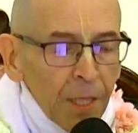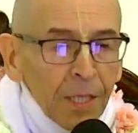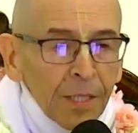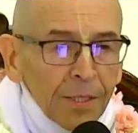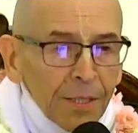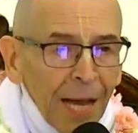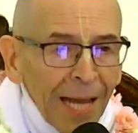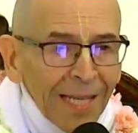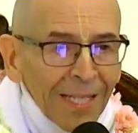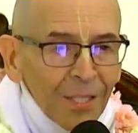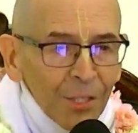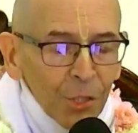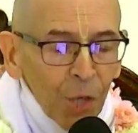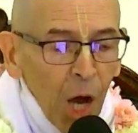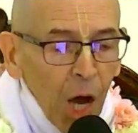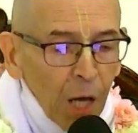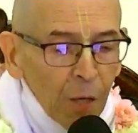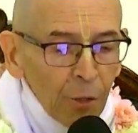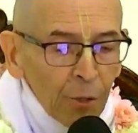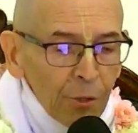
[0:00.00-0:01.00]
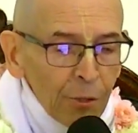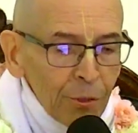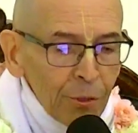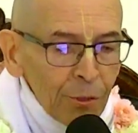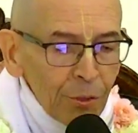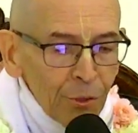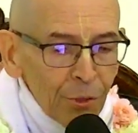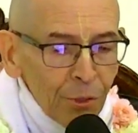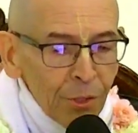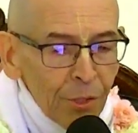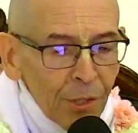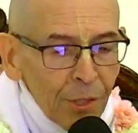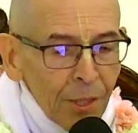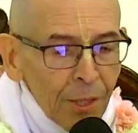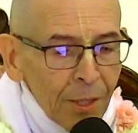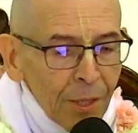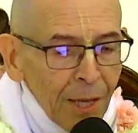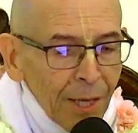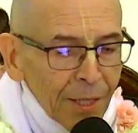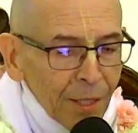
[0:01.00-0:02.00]
nine
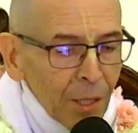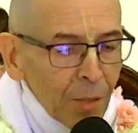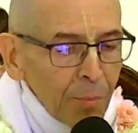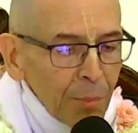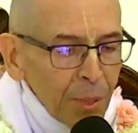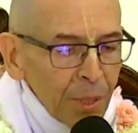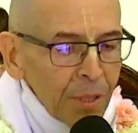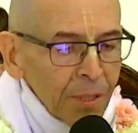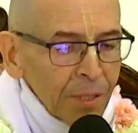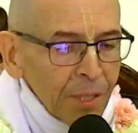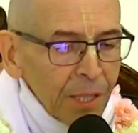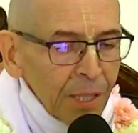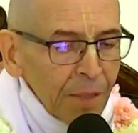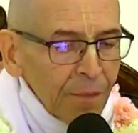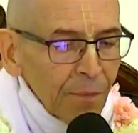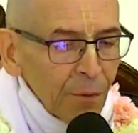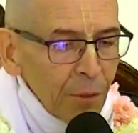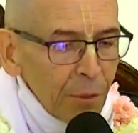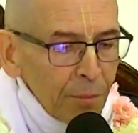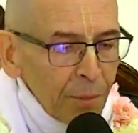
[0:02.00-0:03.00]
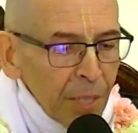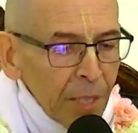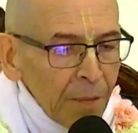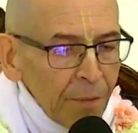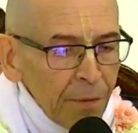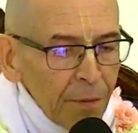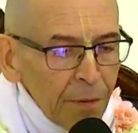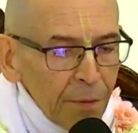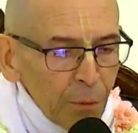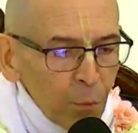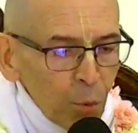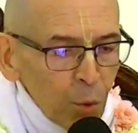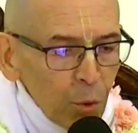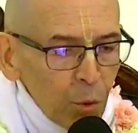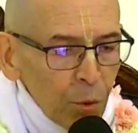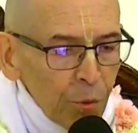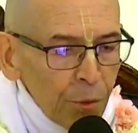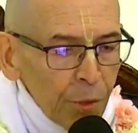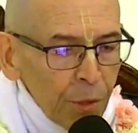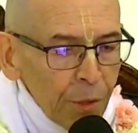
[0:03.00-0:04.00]
daughters, and Kapila for the benefit of the
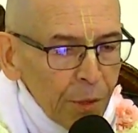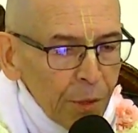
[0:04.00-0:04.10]
world.